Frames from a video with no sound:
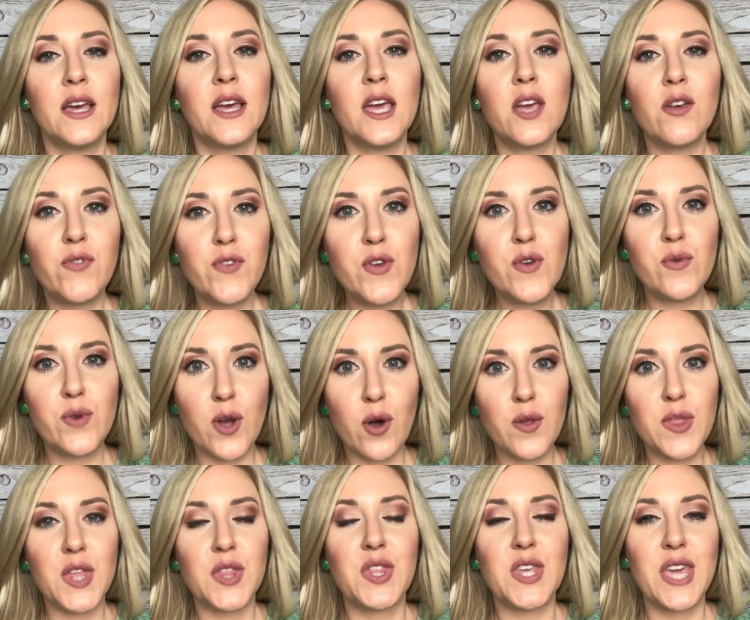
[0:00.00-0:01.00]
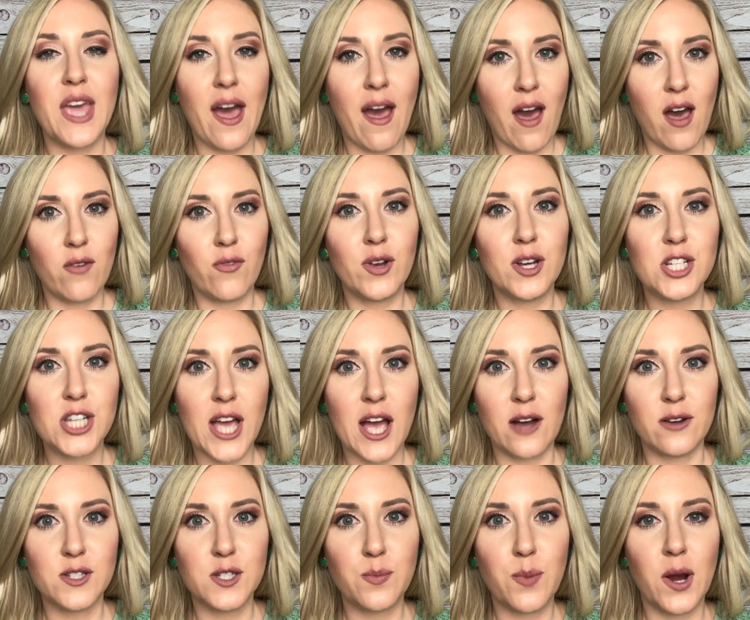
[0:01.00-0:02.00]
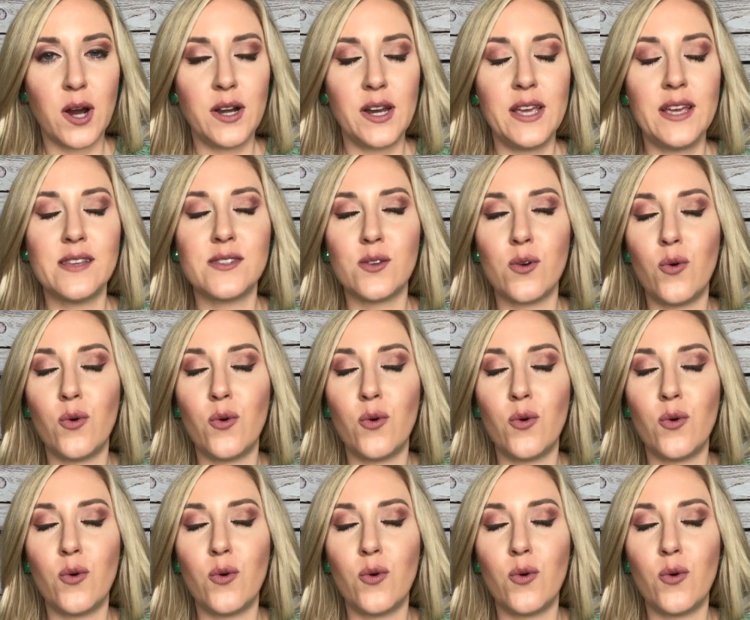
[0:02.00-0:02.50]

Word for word: If you know that the average house party is